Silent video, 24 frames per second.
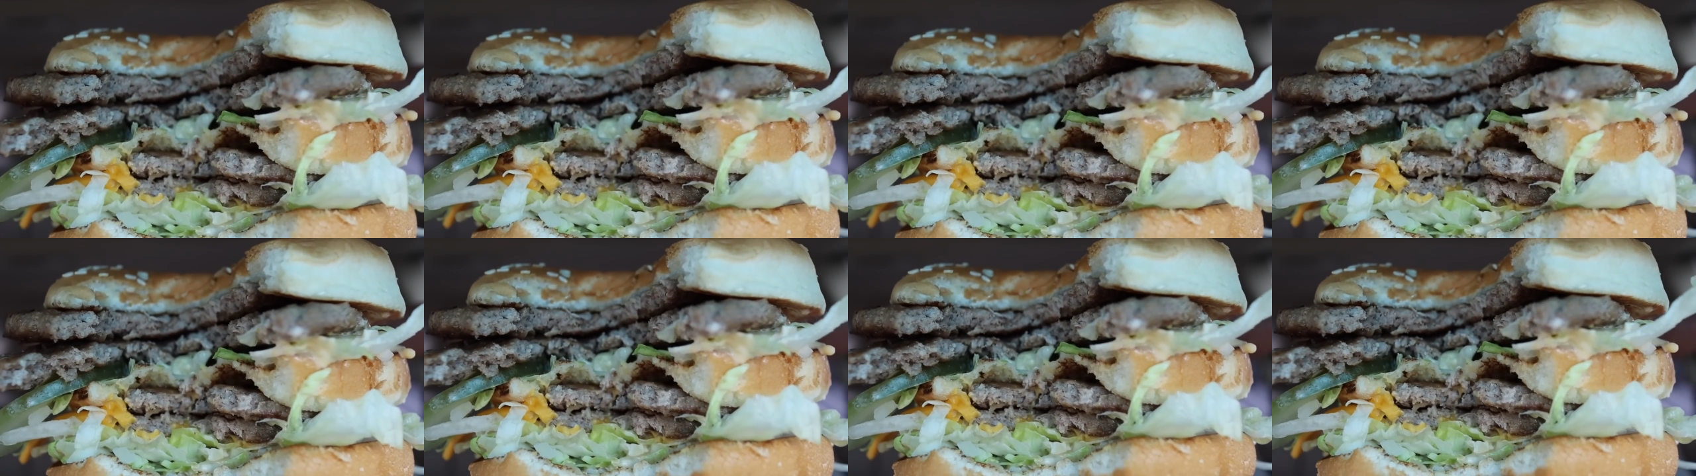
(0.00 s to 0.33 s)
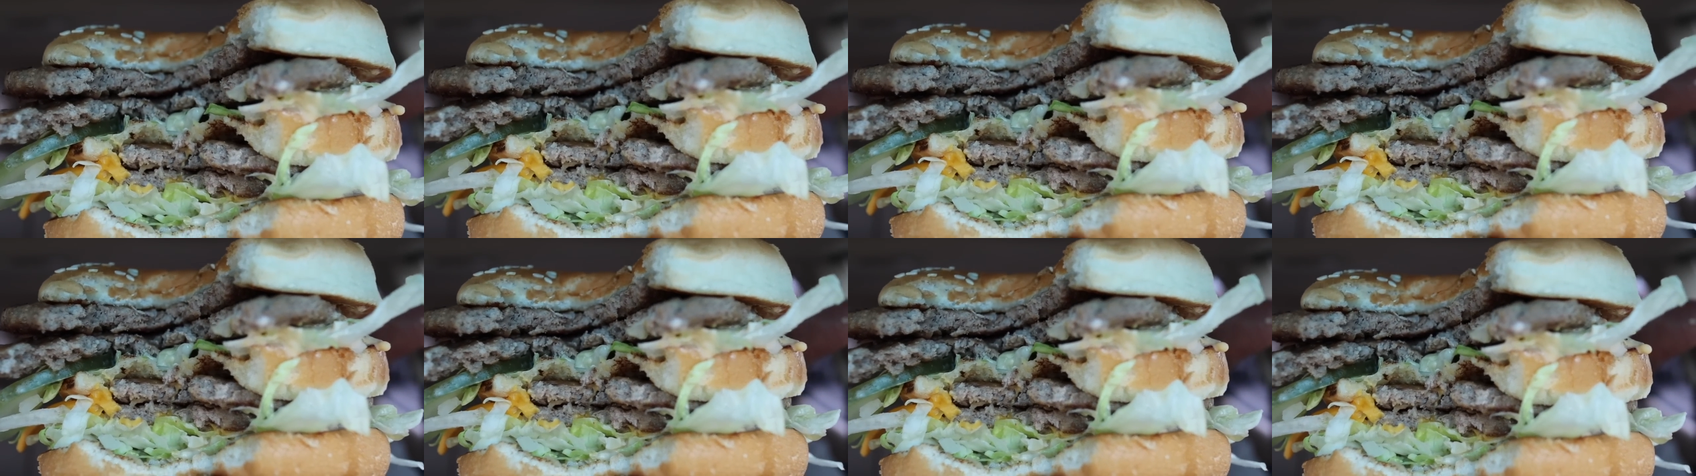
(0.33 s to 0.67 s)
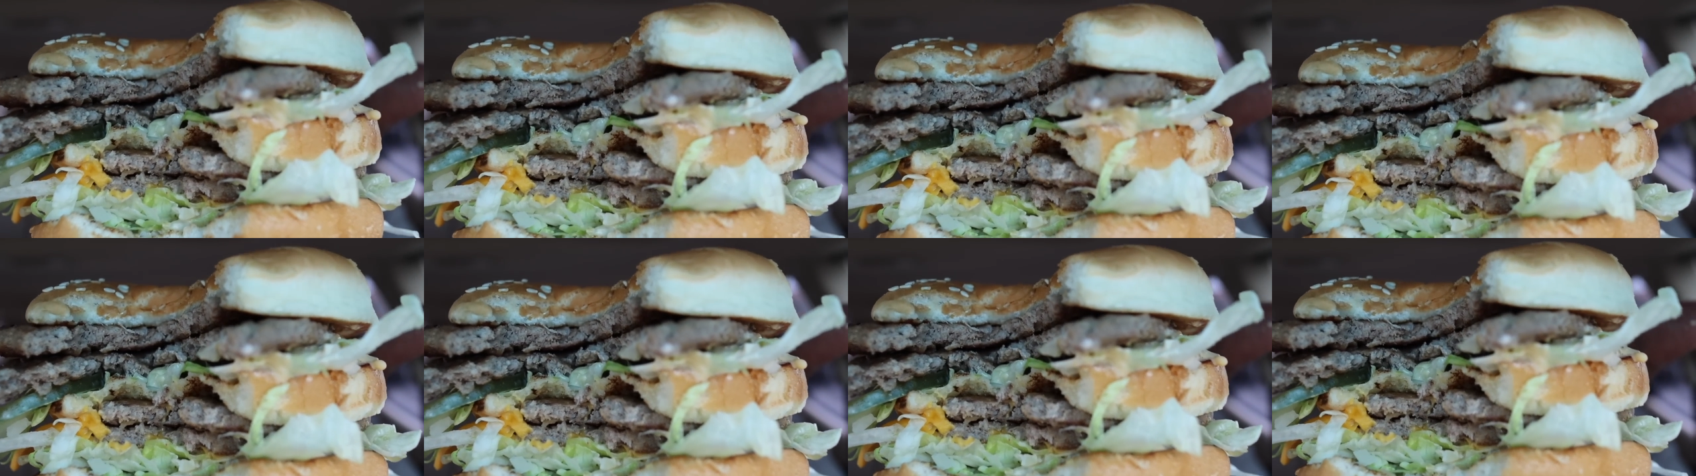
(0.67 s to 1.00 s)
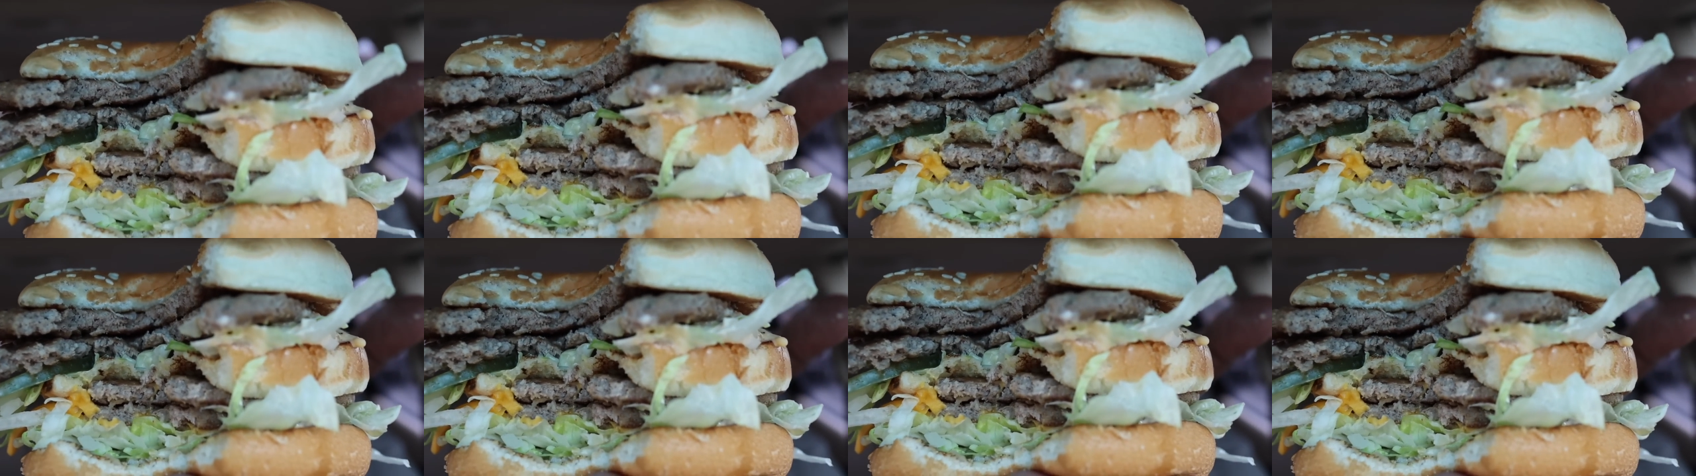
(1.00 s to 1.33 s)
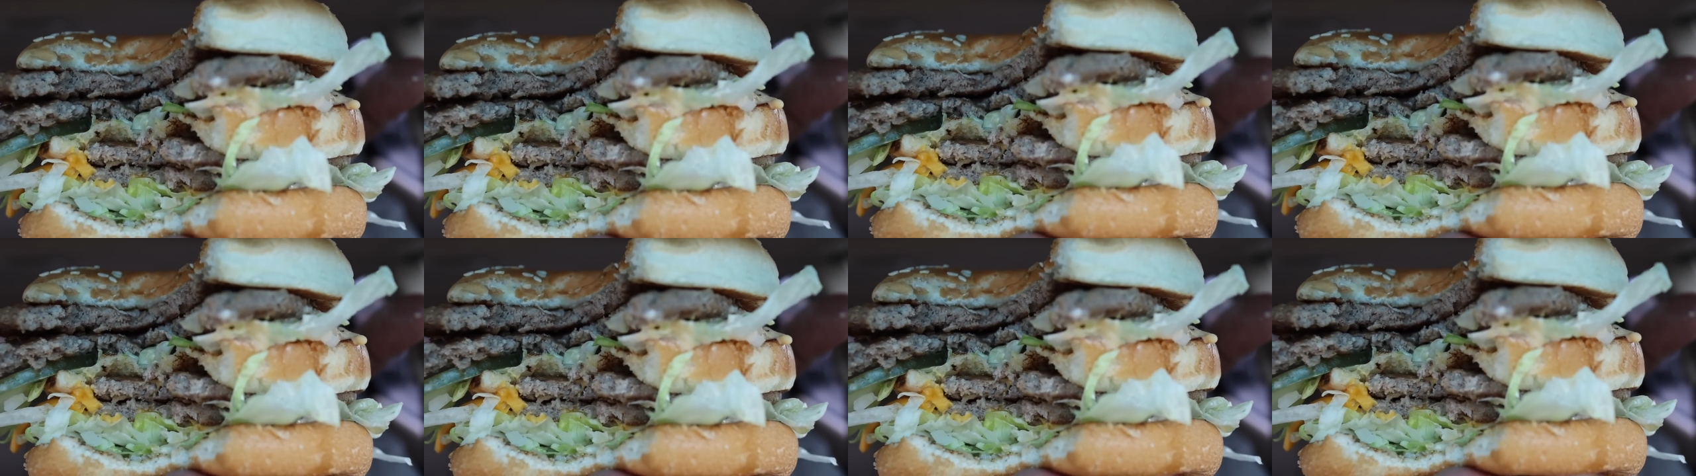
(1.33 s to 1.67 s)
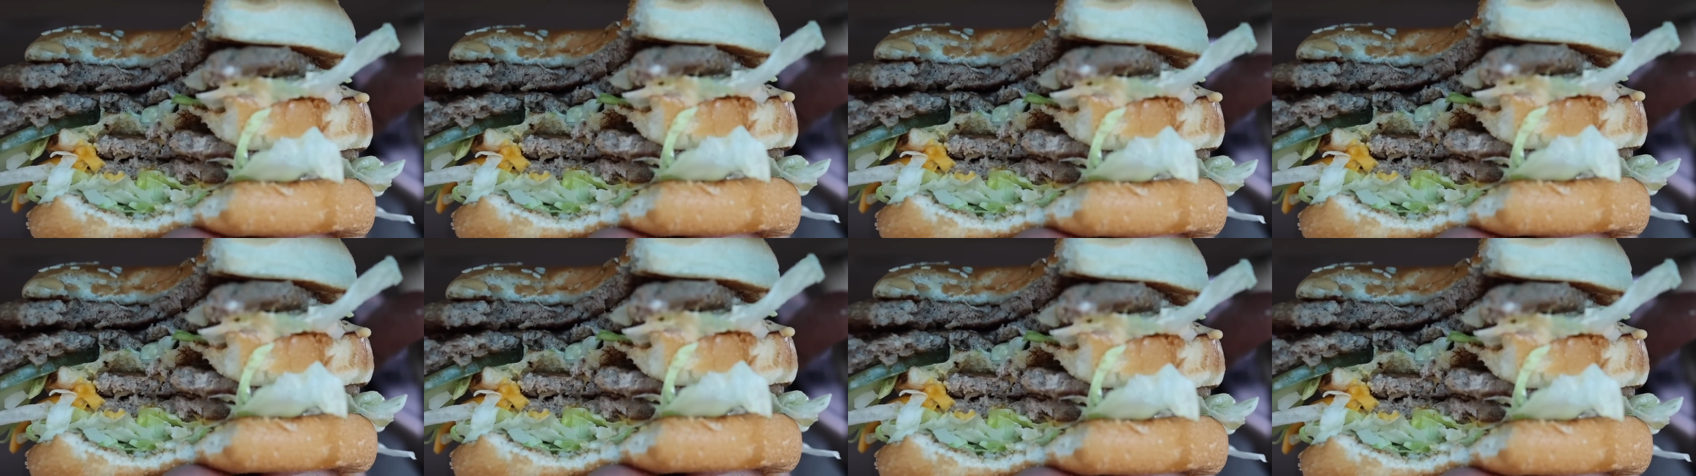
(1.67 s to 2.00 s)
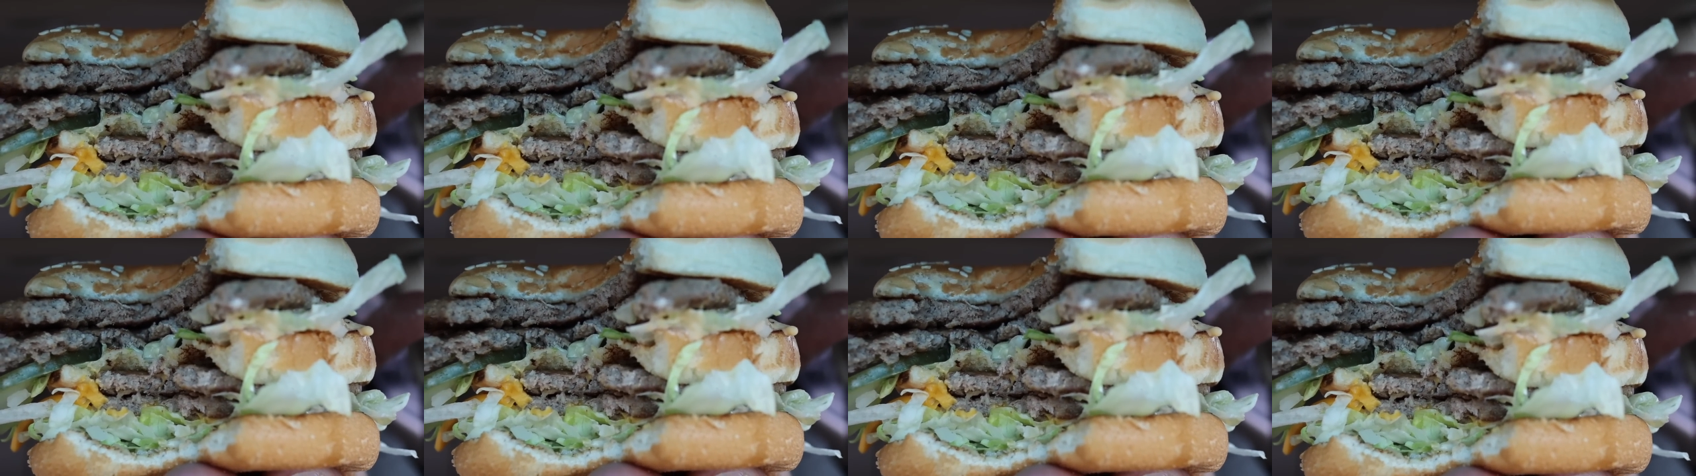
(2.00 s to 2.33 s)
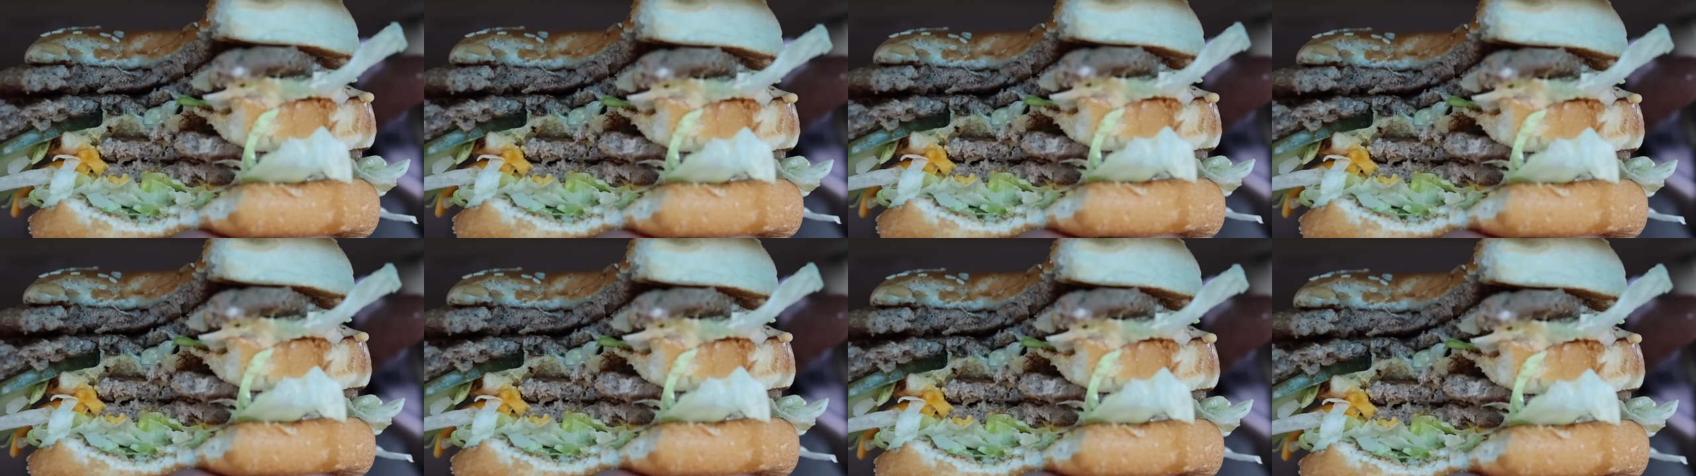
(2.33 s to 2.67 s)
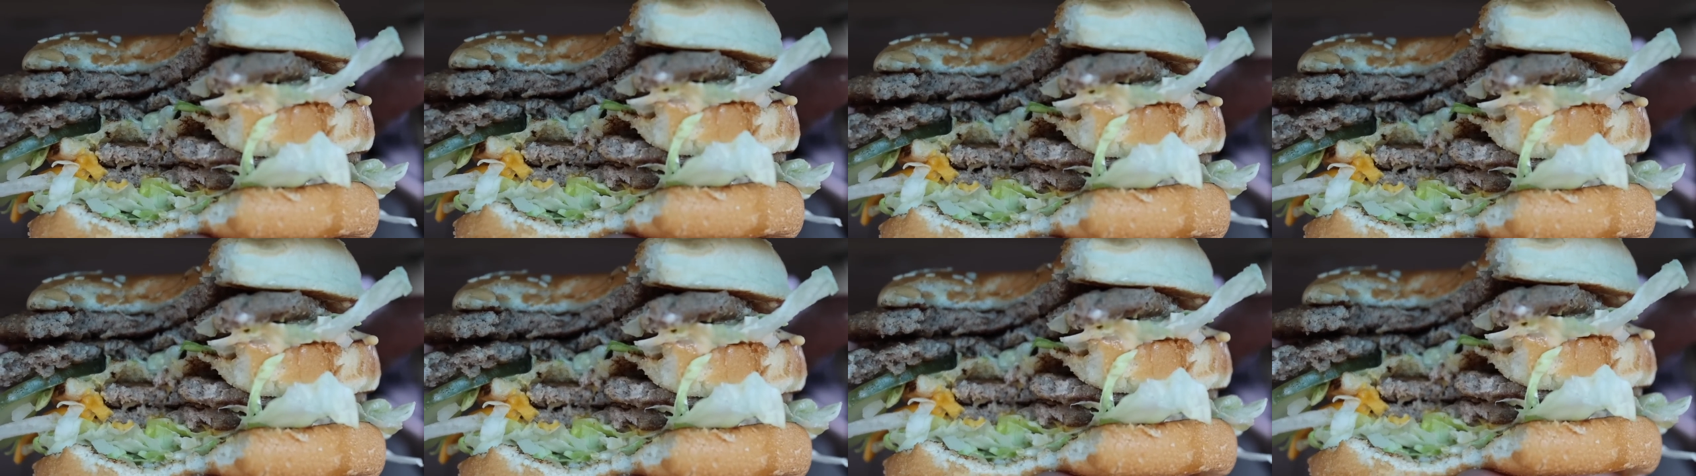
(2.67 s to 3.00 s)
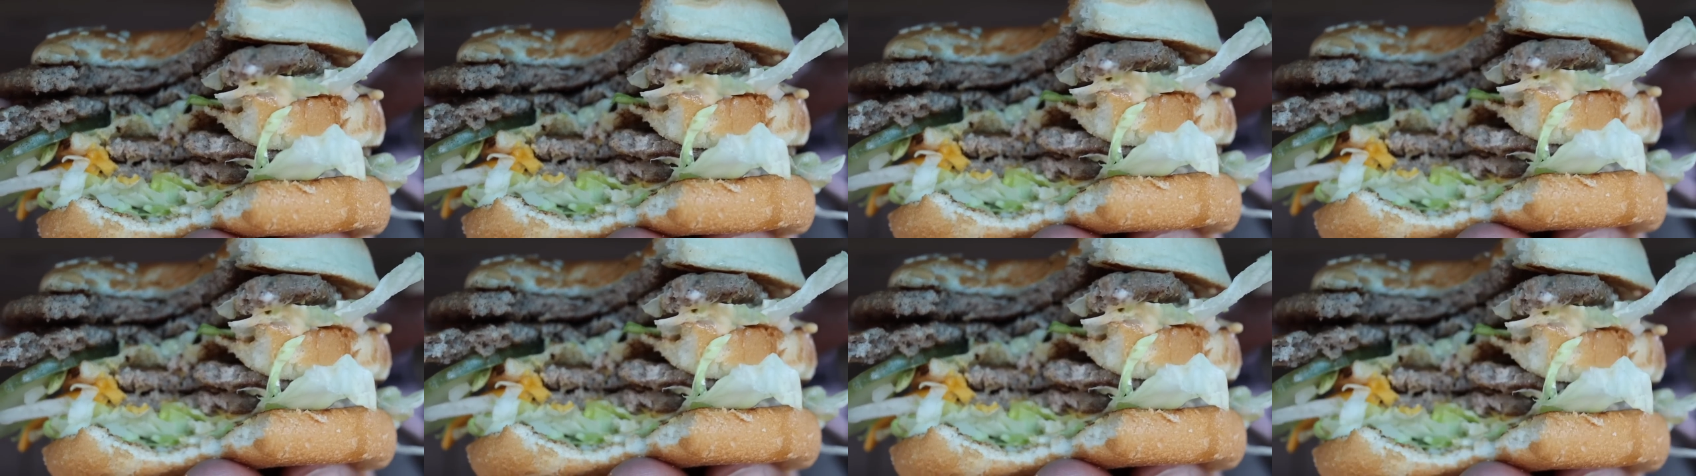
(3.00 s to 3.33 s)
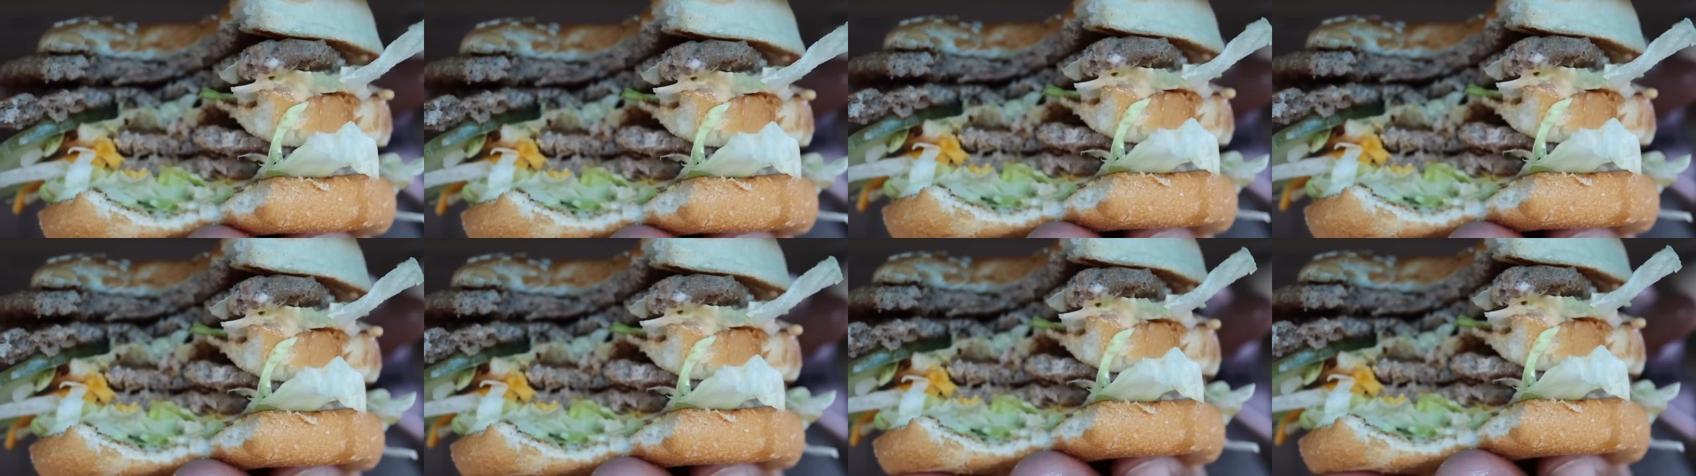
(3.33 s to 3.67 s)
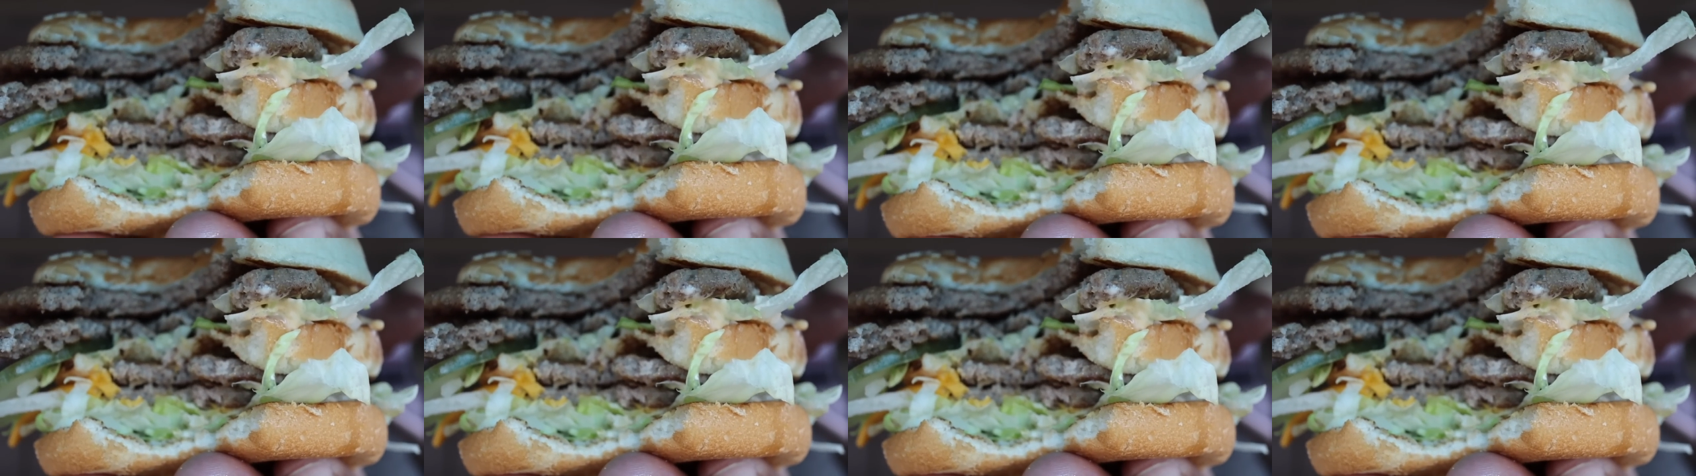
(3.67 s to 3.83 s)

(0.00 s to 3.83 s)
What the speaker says: No face is visible, so there are no lips to read.